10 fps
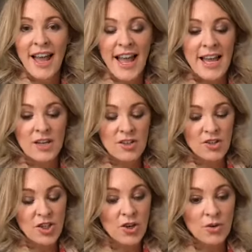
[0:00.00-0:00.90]
And
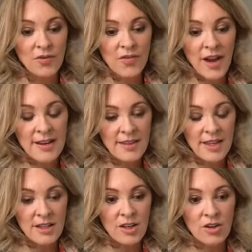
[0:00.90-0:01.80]
so you'll find
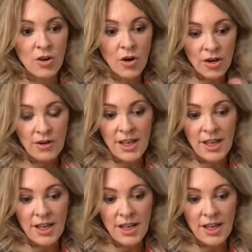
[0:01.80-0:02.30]
that not only